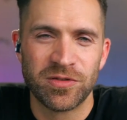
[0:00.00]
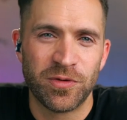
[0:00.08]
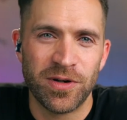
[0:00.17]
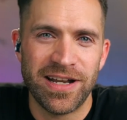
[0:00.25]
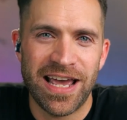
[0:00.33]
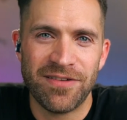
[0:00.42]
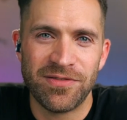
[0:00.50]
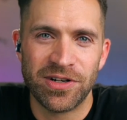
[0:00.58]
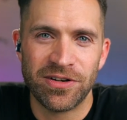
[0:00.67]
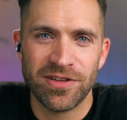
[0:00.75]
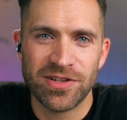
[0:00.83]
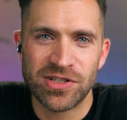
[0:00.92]
forward to having
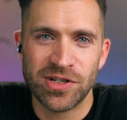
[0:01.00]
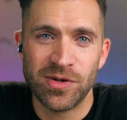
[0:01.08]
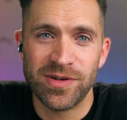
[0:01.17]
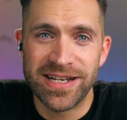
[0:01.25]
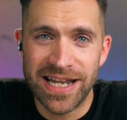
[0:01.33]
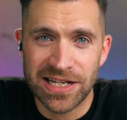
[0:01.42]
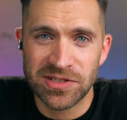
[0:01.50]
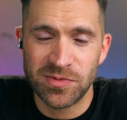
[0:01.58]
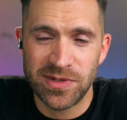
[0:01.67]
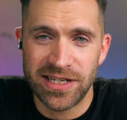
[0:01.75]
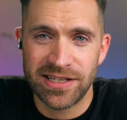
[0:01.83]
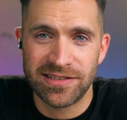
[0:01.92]
her on the show next
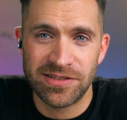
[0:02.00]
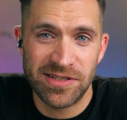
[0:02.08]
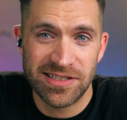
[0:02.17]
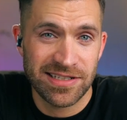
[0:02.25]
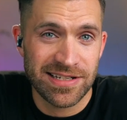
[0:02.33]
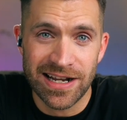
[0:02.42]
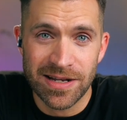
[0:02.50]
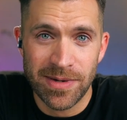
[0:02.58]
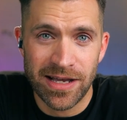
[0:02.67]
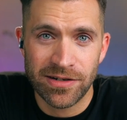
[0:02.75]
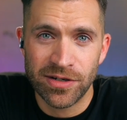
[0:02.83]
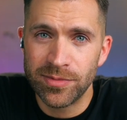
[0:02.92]
week to get to talk
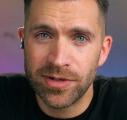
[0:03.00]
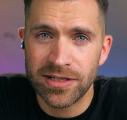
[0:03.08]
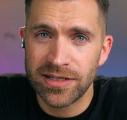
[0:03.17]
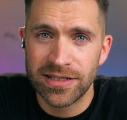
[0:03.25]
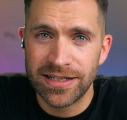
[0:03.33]
about her book